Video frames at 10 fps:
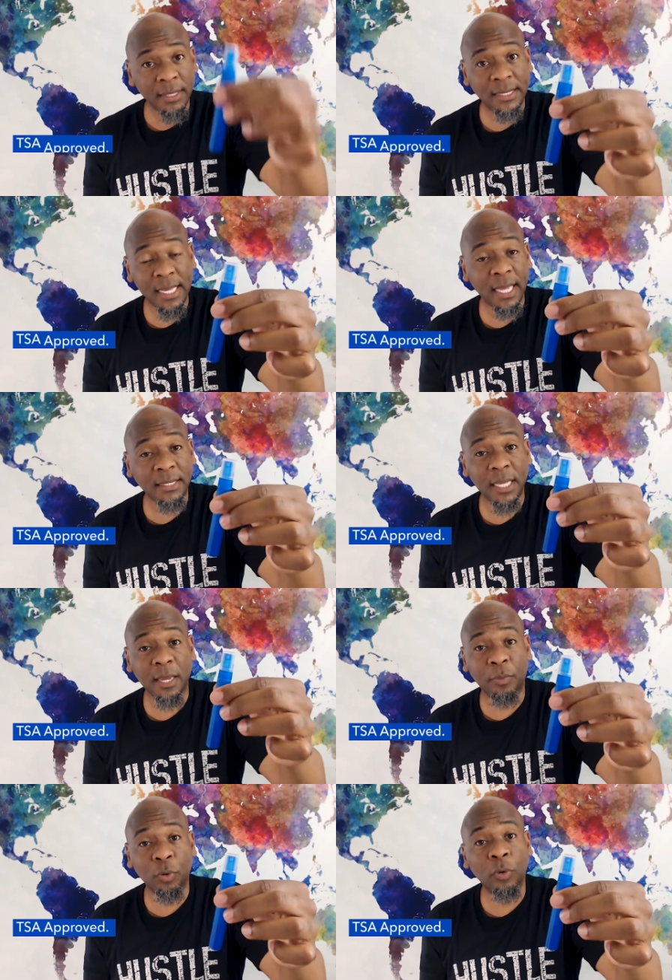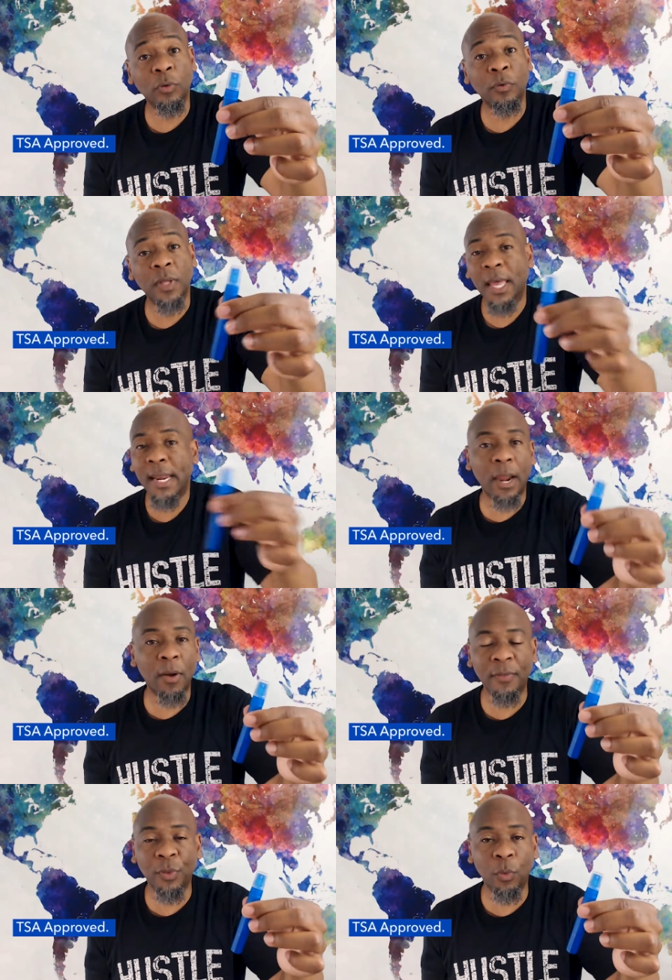TSA approved, and I
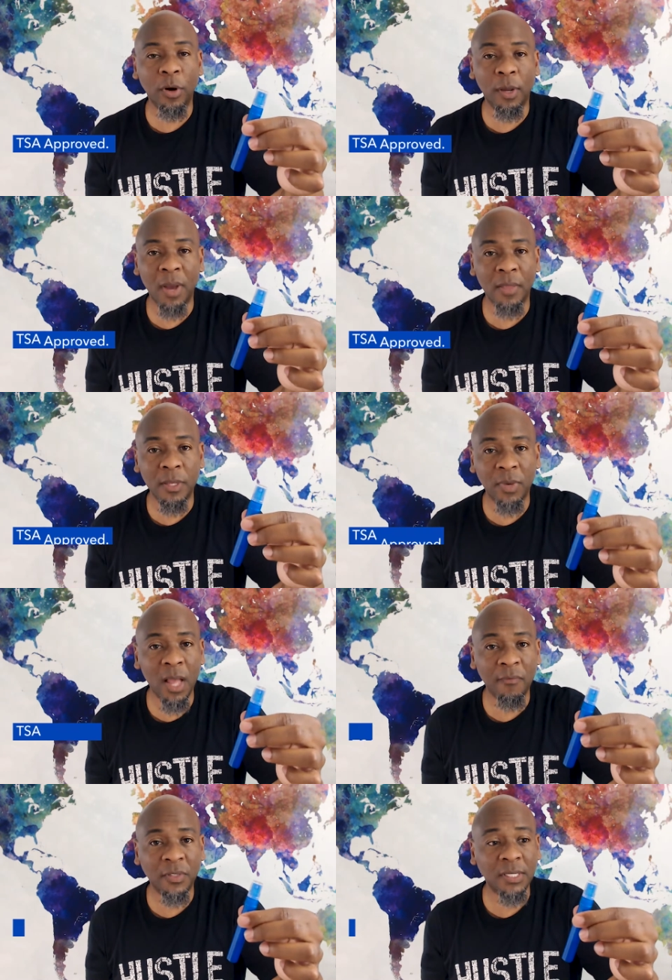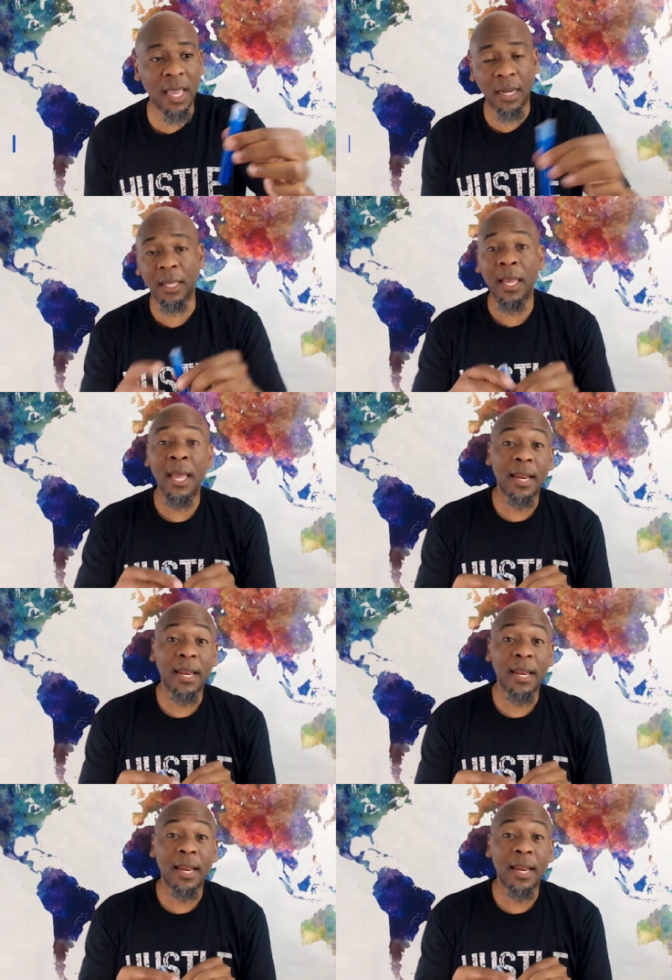don't have to worry about them confiscating it.